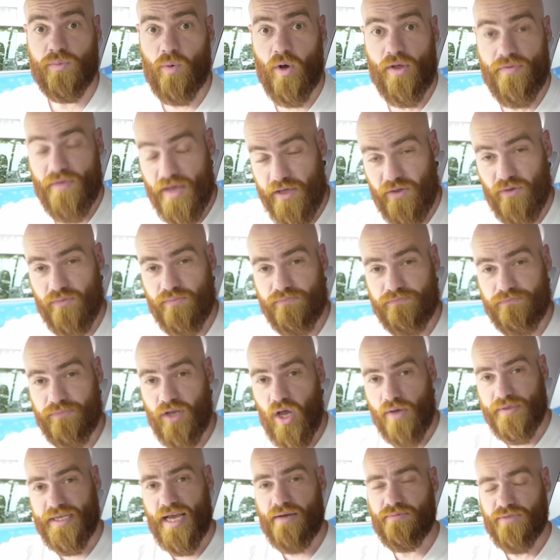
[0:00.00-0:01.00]
one that you're
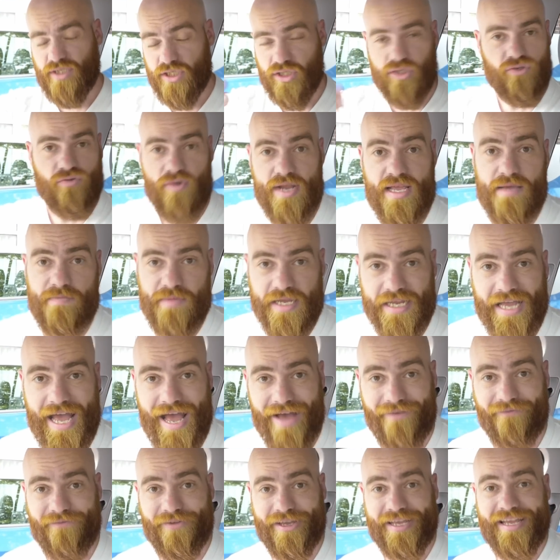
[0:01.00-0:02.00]
no doubt screaming
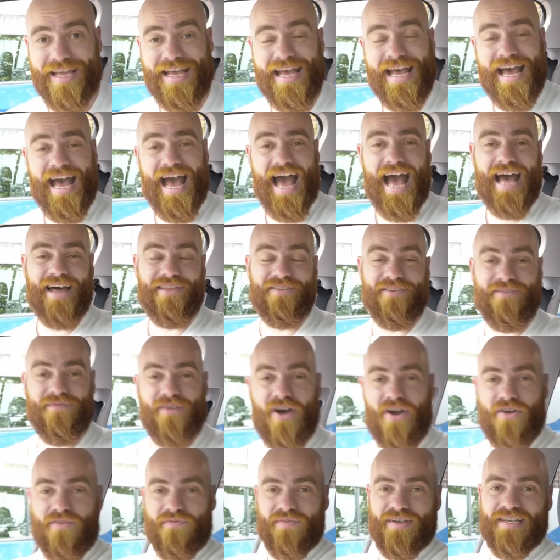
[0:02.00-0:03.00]
at me at the
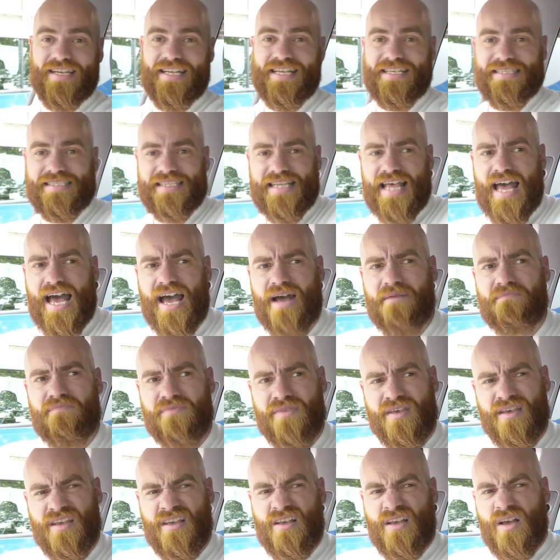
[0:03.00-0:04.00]
moment is that
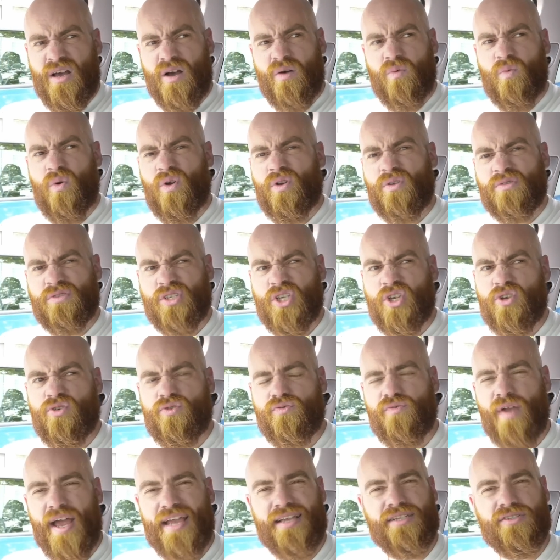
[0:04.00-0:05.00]
1 or
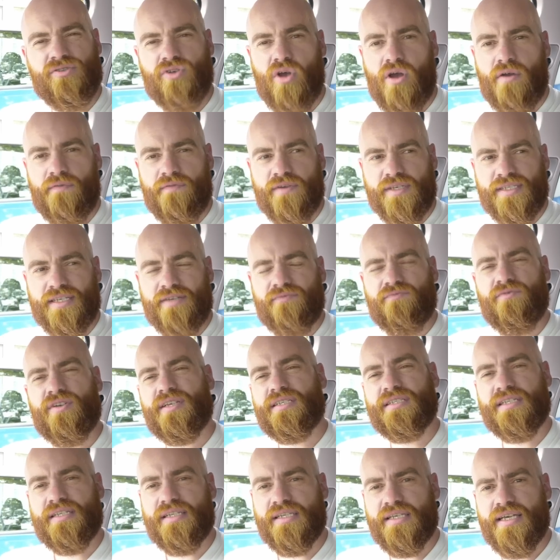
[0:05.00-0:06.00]
2 Range Rovers in
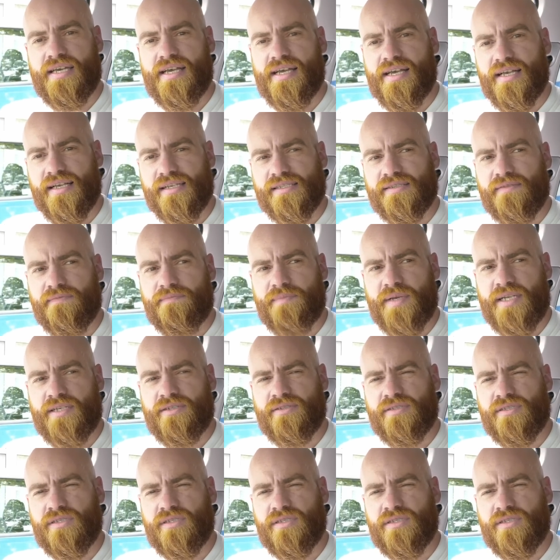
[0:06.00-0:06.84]
recent years have been